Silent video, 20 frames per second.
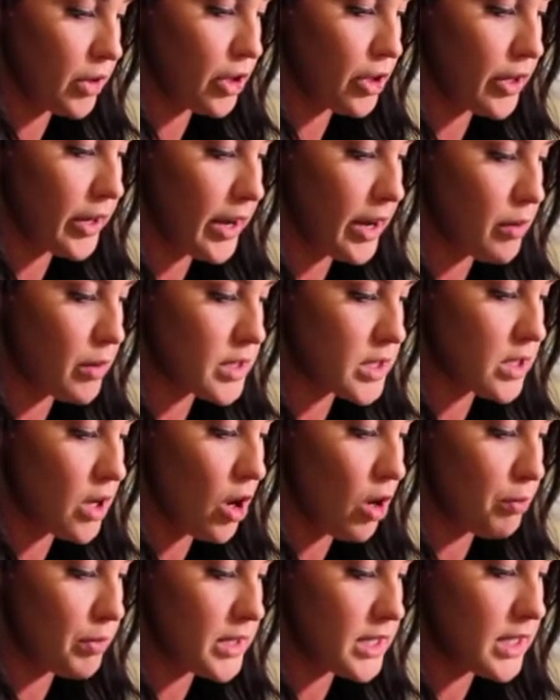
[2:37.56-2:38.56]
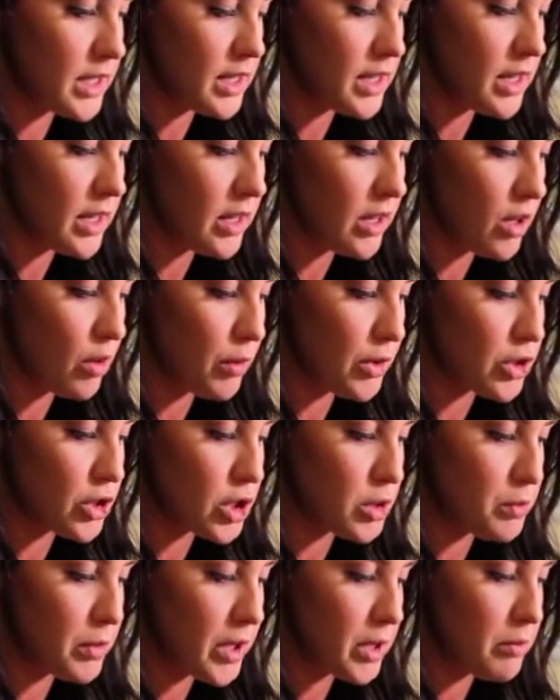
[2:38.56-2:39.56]
create what's called petechia, which
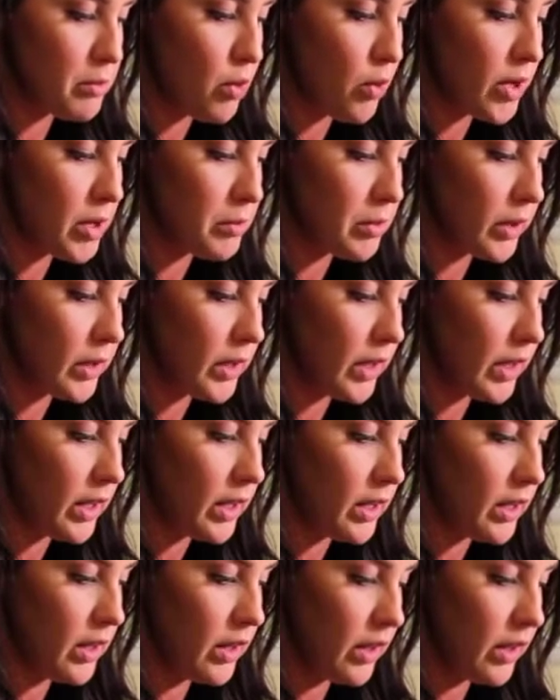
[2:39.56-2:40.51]
is pinpoint bleeding,